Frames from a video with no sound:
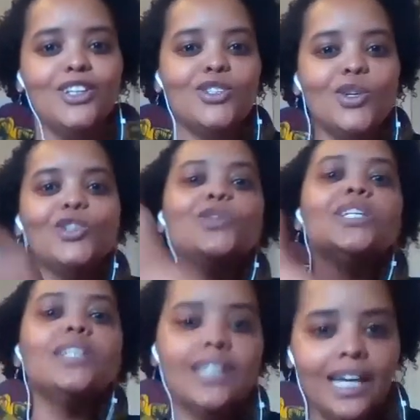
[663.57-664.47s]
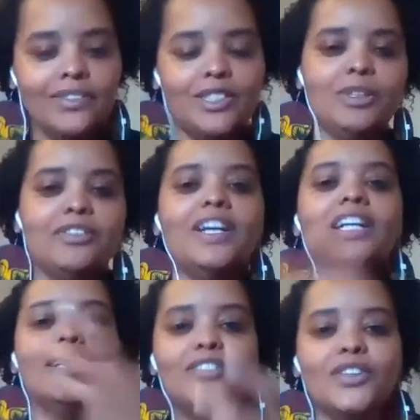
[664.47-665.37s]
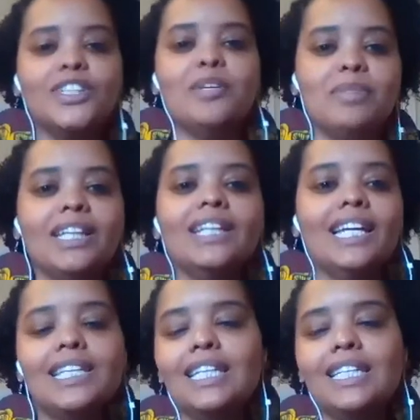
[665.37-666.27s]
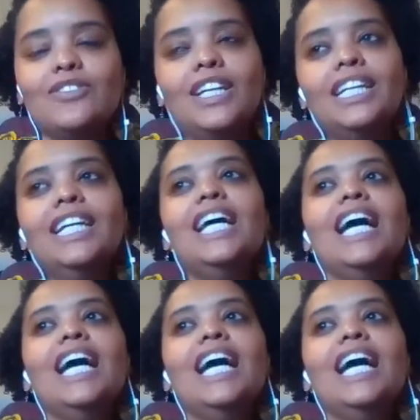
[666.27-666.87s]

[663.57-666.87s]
so you didn't have to be fighting for something like this, right?